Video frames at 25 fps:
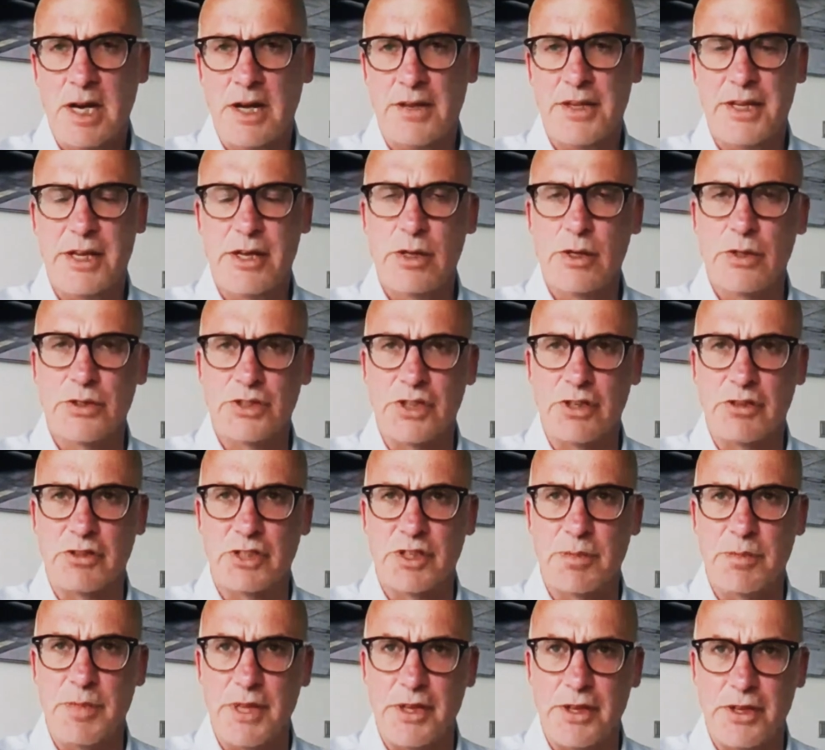I think also
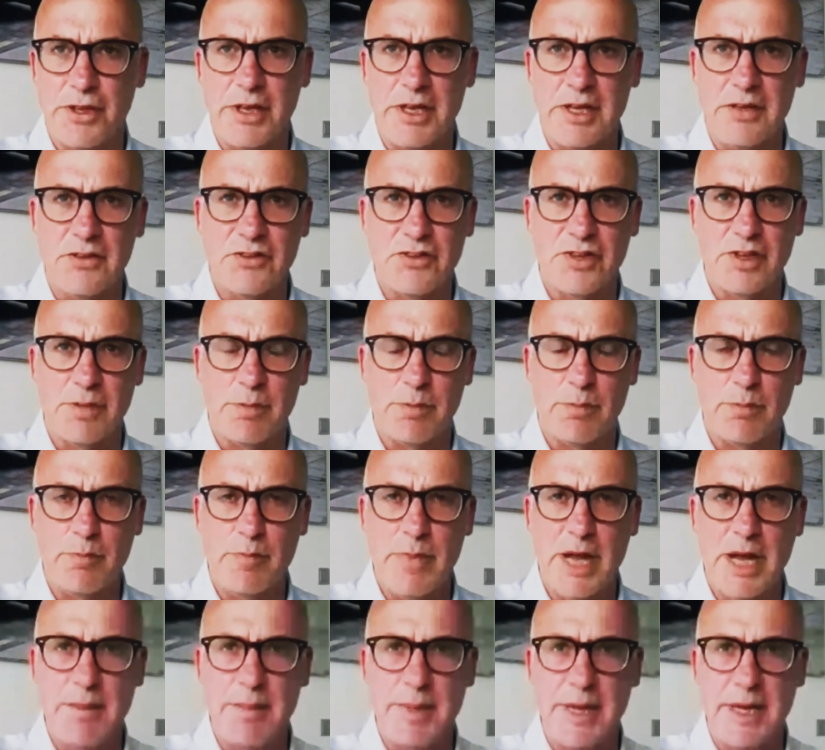some of the things that
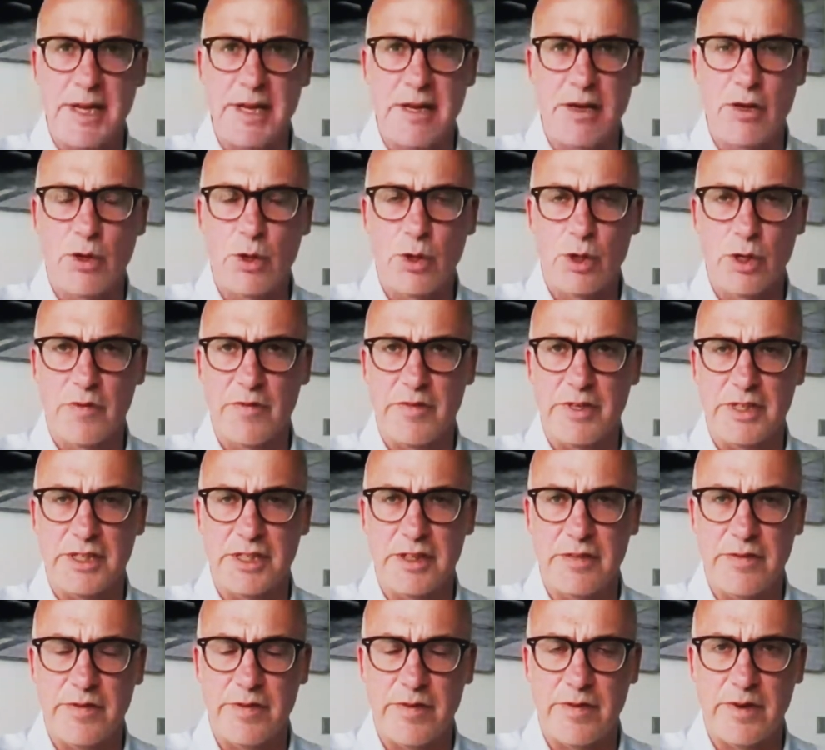maybe all of
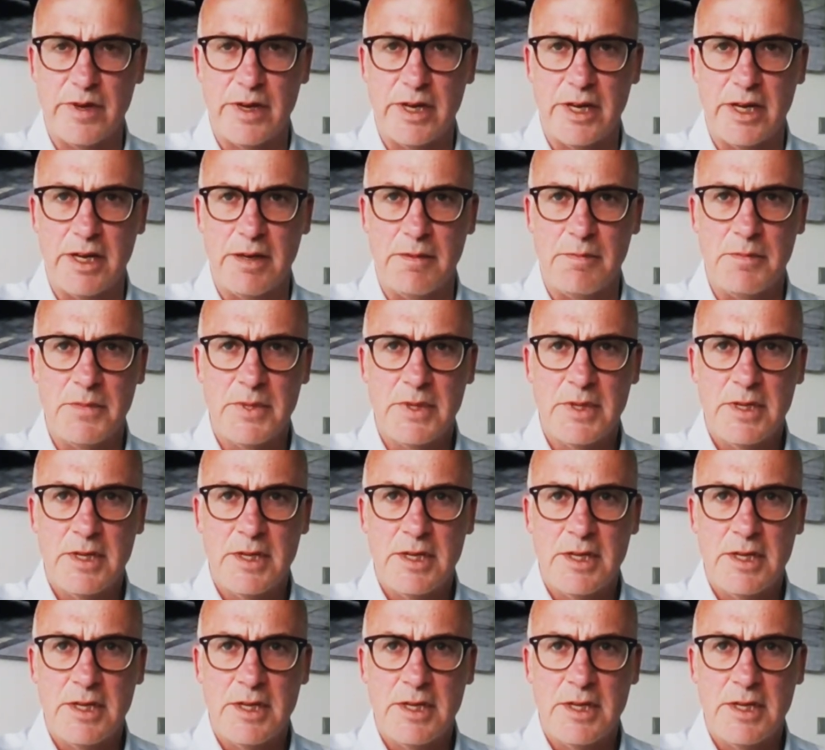us have